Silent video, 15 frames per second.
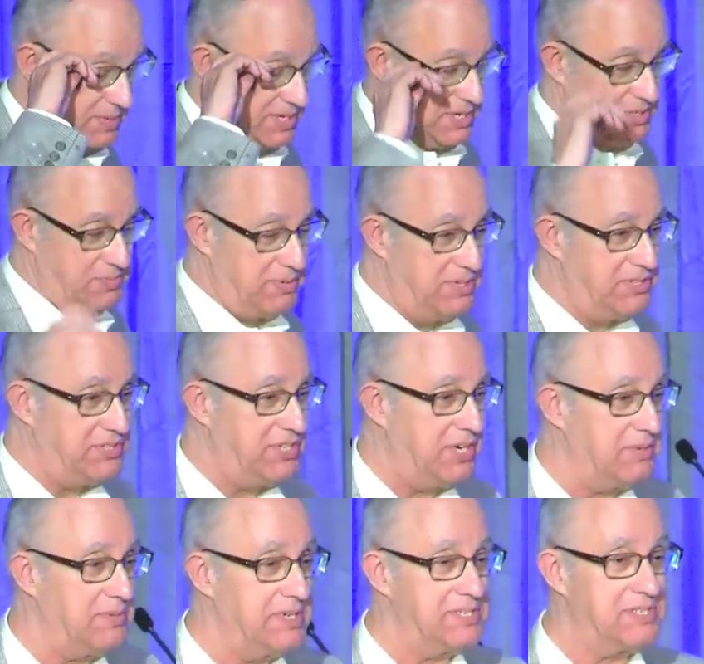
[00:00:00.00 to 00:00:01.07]
because British
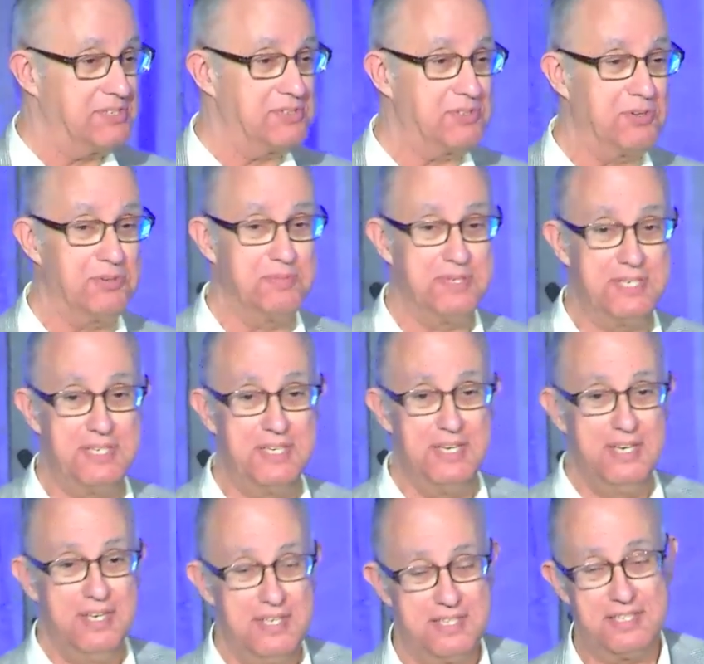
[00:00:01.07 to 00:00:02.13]
Airways has told me
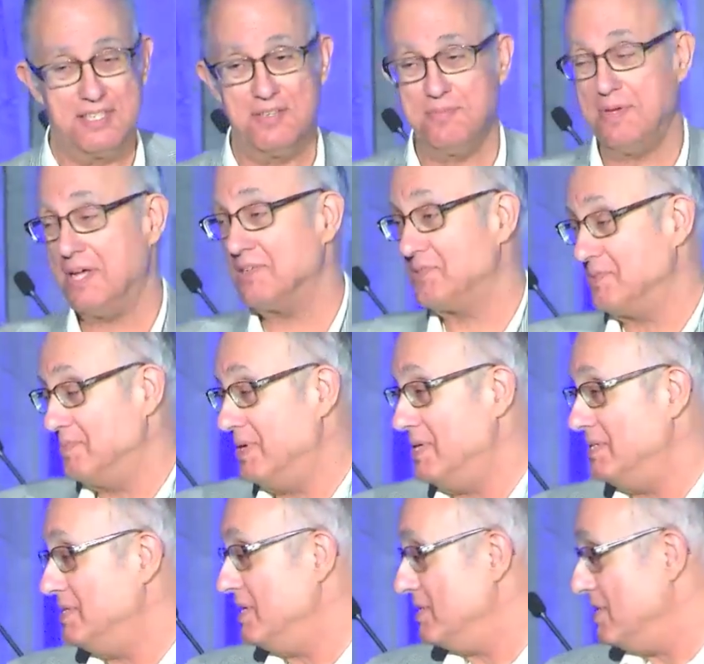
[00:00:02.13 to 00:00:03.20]
that they mastered
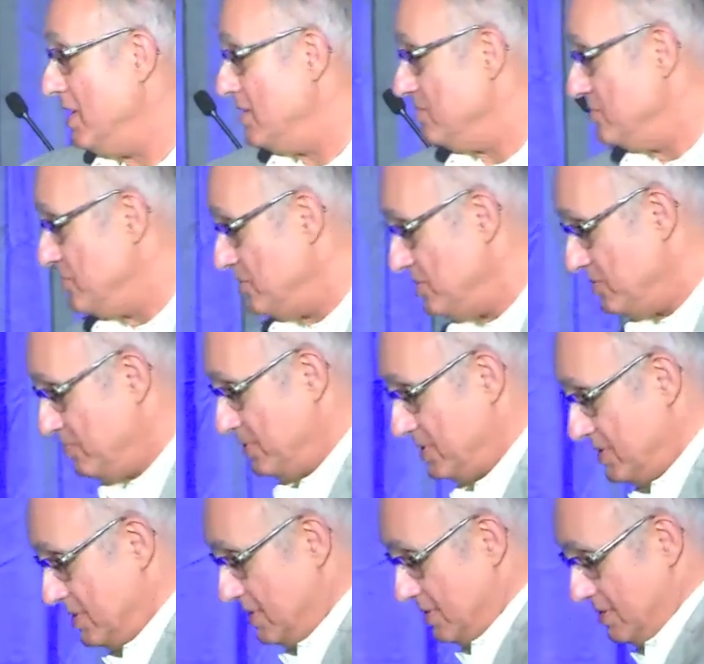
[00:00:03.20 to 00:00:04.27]
many technologies, but
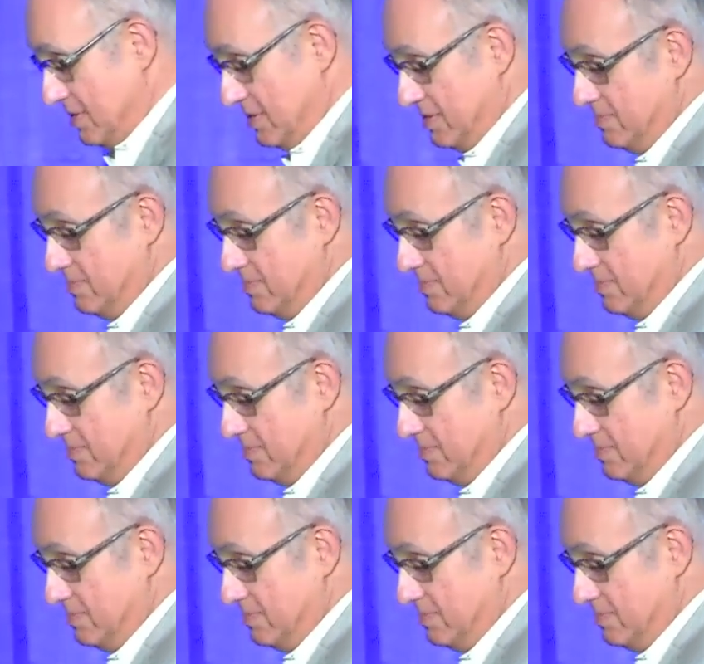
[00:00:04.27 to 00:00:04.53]
uh,